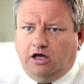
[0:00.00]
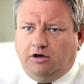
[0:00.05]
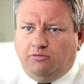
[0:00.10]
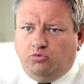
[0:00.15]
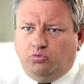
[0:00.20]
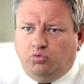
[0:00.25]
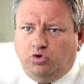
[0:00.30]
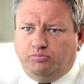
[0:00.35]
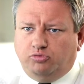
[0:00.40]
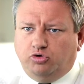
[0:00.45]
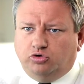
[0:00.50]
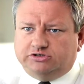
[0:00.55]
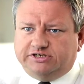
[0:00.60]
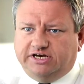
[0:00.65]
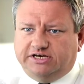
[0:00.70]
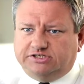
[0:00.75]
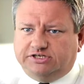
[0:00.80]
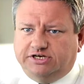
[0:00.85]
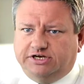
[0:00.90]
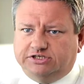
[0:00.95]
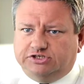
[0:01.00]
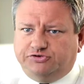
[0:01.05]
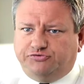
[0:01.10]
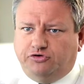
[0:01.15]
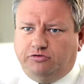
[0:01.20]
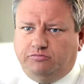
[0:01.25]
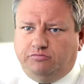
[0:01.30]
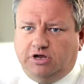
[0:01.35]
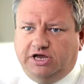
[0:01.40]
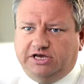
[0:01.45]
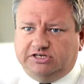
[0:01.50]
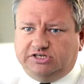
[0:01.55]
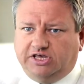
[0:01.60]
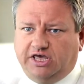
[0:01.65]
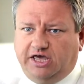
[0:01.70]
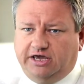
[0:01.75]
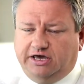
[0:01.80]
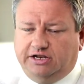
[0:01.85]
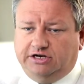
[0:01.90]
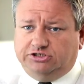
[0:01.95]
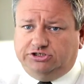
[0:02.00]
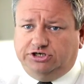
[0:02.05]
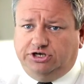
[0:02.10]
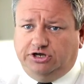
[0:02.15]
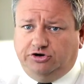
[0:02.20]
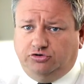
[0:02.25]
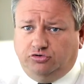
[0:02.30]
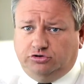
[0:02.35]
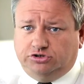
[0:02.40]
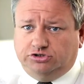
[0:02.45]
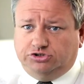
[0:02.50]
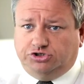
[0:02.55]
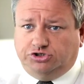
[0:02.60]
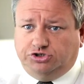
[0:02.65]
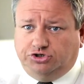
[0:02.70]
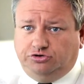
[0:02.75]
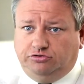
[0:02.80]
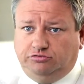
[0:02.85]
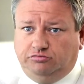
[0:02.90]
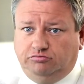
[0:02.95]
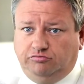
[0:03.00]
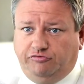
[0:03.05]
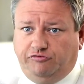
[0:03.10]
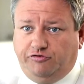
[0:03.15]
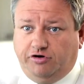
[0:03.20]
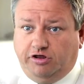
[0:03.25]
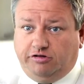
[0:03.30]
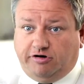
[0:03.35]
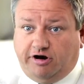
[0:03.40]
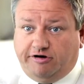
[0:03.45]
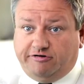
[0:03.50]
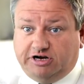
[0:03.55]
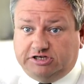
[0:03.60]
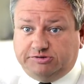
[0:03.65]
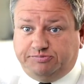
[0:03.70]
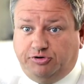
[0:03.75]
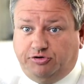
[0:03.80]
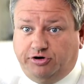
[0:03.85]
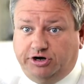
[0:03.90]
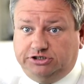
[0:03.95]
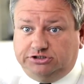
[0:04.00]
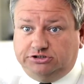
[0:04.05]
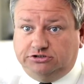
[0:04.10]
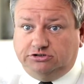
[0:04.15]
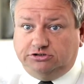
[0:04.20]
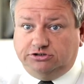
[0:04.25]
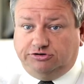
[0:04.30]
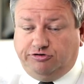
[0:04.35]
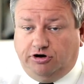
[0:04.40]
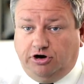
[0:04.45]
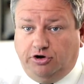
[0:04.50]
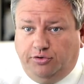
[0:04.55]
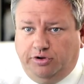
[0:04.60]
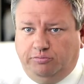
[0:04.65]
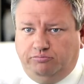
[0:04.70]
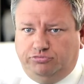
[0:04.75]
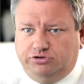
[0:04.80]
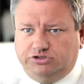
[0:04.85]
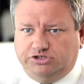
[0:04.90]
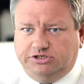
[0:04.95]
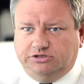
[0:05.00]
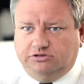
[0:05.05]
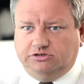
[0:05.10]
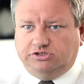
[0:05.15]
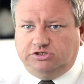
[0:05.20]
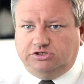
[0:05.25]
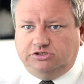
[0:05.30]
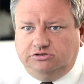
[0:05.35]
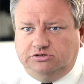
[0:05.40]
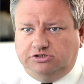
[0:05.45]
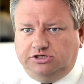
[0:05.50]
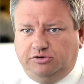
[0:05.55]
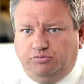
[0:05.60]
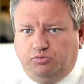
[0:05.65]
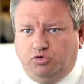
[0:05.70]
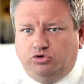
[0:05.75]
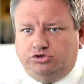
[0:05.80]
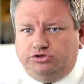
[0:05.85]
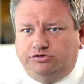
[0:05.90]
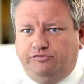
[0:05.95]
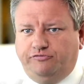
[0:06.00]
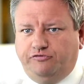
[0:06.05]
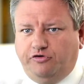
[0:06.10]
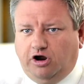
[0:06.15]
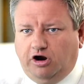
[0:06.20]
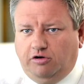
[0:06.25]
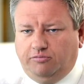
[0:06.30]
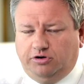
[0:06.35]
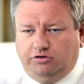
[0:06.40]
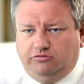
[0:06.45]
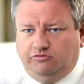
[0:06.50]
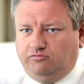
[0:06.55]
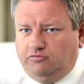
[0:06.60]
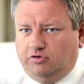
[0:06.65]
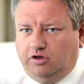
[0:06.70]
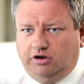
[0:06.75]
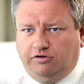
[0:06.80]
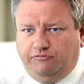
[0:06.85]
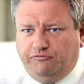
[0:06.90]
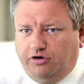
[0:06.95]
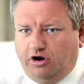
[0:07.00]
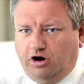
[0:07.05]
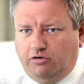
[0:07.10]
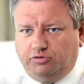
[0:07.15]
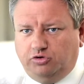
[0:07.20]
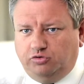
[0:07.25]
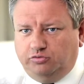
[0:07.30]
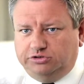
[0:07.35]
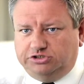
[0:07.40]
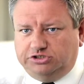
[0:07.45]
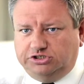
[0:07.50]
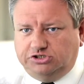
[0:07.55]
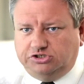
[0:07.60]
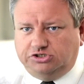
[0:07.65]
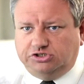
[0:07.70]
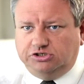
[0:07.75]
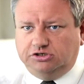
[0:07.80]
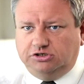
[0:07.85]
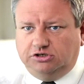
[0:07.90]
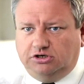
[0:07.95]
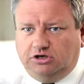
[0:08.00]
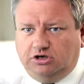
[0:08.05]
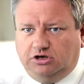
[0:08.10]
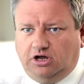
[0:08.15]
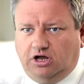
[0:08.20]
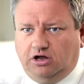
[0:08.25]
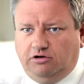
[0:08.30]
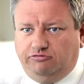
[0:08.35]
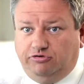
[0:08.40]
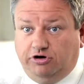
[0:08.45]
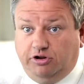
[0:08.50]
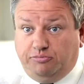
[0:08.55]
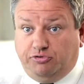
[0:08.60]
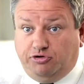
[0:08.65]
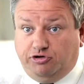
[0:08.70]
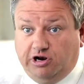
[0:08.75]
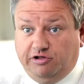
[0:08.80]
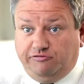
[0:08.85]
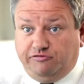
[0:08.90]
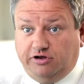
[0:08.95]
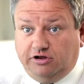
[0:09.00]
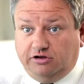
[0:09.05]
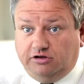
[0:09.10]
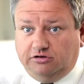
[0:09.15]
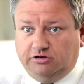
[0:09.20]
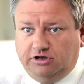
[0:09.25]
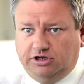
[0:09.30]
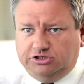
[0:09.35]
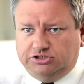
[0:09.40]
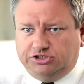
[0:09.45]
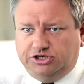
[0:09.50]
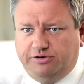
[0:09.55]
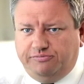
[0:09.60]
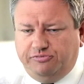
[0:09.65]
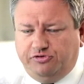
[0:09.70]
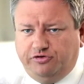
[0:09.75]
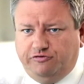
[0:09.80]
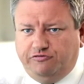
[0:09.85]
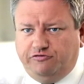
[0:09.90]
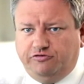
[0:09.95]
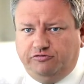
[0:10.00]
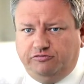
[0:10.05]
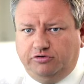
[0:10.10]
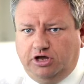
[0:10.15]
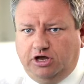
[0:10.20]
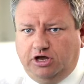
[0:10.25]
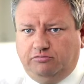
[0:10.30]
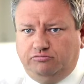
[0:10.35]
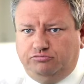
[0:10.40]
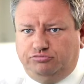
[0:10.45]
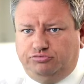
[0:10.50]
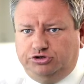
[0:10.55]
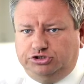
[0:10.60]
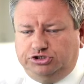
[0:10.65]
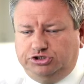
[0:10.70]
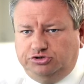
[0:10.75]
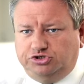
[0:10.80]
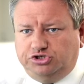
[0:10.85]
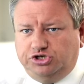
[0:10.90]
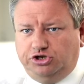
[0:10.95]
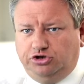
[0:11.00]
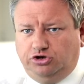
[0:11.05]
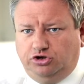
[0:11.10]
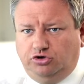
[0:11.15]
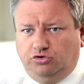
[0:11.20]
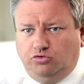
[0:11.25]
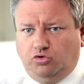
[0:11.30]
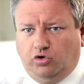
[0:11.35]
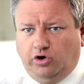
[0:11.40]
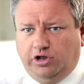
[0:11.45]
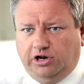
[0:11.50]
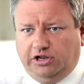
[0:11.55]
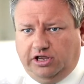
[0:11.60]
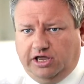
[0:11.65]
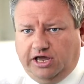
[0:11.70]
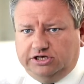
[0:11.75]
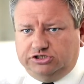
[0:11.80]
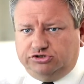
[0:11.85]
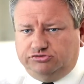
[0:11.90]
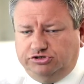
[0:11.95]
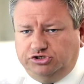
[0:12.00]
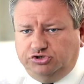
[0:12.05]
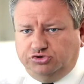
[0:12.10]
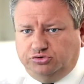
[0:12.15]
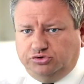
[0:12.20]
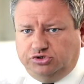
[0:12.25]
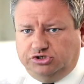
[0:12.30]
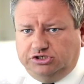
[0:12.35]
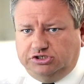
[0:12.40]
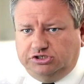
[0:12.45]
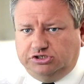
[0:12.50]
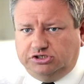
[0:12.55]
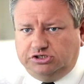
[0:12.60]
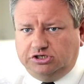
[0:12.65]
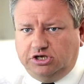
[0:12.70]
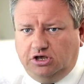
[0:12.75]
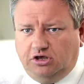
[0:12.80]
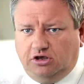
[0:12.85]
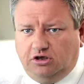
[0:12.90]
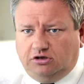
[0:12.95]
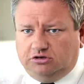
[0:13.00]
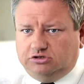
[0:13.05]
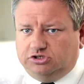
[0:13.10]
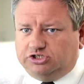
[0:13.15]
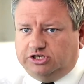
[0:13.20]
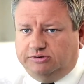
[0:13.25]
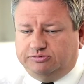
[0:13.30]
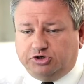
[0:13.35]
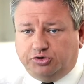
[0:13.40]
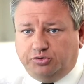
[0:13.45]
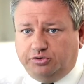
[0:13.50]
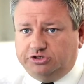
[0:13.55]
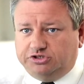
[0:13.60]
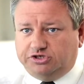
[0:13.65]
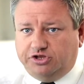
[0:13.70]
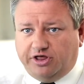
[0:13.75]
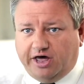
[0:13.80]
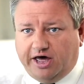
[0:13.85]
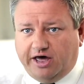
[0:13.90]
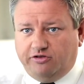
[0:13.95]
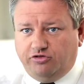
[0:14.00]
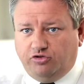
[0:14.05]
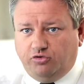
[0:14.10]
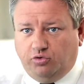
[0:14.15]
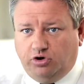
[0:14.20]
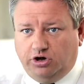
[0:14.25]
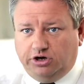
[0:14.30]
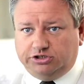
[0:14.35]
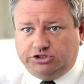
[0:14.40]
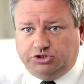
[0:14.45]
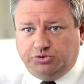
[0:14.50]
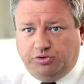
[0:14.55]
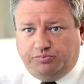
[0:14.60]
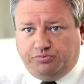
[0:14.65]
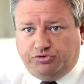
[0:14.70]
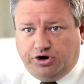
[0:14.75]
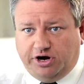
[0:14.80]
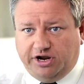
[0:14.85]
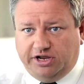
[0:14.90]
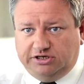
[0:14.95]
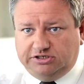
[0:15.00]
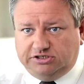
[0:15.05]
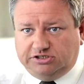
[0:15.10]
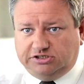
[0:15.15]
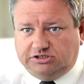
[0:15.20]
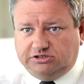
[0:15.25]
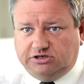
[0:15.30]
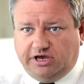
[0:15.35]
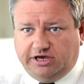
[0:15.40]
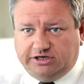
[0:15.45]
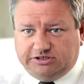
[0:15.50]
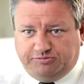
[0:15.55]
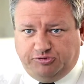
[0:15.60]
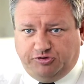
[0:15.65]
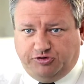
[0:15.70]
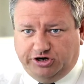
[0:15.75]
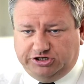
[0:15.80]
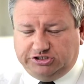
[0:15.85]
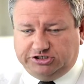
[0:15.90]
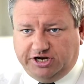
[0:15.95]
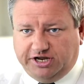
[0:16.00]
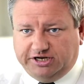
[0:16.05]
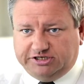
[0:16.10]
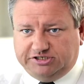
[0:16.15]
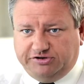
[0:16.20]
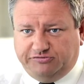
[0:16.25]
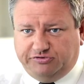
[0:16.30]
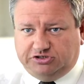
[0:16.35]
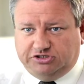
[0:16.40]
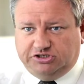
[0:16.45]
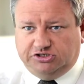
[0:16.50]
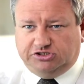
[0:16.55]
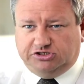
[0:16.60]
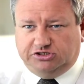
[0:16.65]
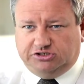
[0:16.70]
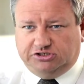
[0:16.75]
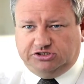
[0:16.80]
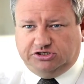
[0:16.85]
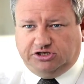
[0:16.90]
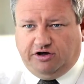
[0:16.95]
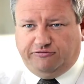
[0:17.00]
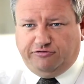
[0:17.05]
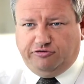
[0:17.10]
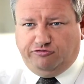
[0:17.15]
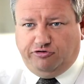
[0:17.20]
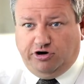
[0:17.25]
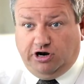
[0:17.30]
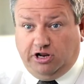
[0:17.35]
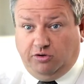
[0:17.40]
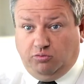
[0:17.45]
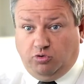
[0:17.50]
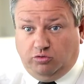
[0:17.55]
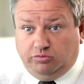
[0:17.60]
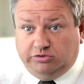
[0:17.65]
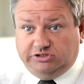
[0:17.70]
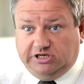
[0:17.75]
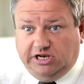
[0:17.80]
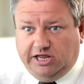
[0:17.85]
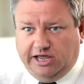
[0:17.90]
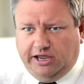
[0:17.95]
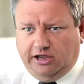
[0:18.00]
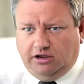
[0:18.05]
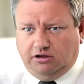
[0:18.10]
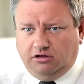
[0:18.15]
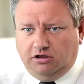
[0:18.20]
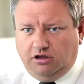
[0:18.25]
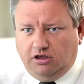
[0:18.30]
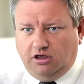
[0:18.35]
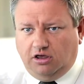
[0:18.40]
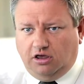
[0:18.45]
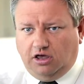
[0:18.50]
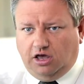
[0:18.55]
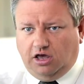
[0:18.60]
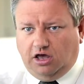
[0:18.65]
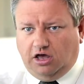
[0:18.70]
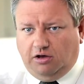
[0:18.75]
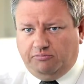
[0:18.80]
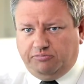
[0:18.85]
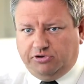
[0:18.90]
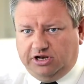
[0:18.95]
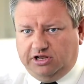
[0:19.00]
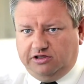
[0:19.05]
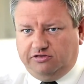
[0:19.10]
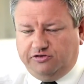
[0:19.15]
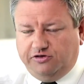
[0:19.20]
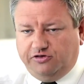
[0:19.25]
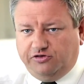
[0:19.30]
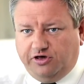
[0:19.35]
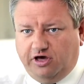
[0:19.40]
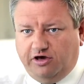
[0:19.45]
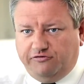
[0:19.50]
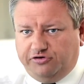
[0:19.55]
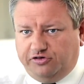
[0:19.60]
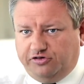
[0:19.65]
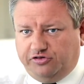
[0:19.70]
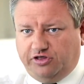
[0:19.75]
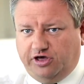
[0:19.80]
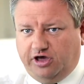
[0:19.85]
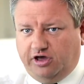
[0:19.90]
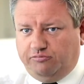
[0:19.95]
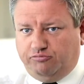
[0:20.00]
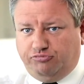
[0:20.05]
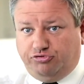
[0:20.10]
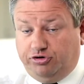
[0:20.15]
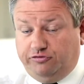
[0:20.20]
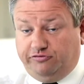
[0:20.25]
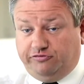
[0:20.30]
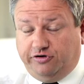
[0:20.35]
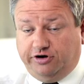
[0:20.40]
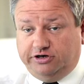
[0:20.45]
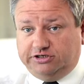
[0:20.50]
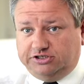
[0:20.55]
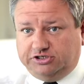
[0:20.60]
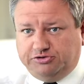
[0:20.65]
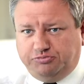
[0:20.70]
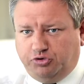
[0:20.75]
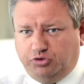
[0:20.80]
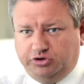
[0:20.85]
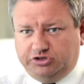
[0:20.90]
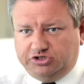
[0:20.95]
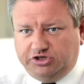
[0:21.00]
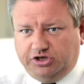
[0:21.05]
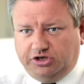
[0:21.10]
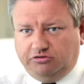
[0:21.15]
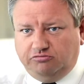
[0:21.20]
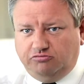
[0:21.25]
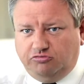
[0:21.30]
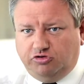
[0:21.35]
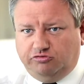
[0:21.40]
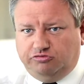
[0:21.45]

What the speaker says: We bought assets from SK Energy in order to further our aspiration to grow in Brazil's deep water environment, an environment which is really prolific in terms of producing new oil and gas resources. Subsequent to that, the work to appraise exploration activities to discover really what was laying beneath the surface there proved very disappointing.